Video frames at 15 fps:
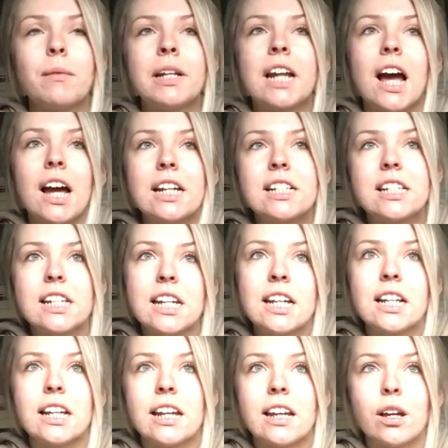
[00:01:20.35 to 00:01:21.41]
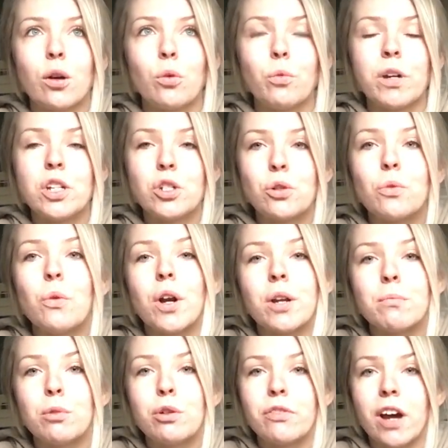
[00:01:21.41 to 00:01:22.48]
I mean, ideally, we do want to
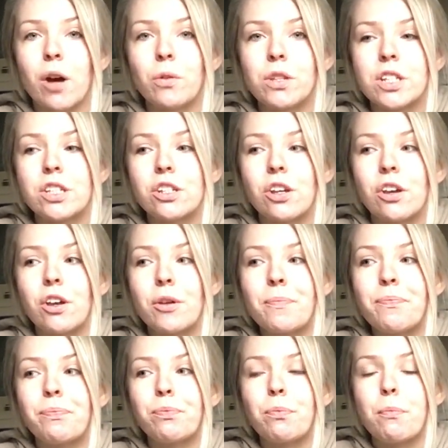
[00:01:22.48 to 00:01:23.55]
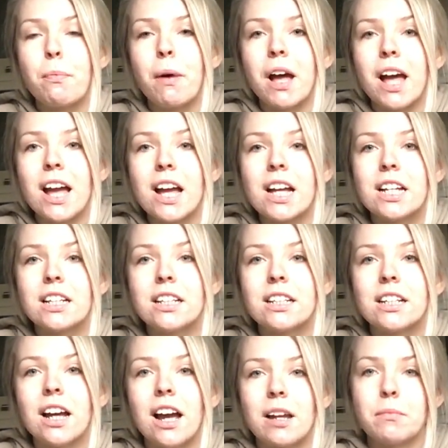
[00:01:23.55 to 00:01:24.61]
move out this year, but
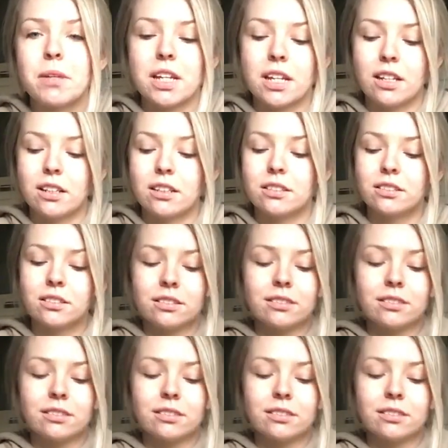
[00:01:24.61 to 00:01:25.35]
I mean,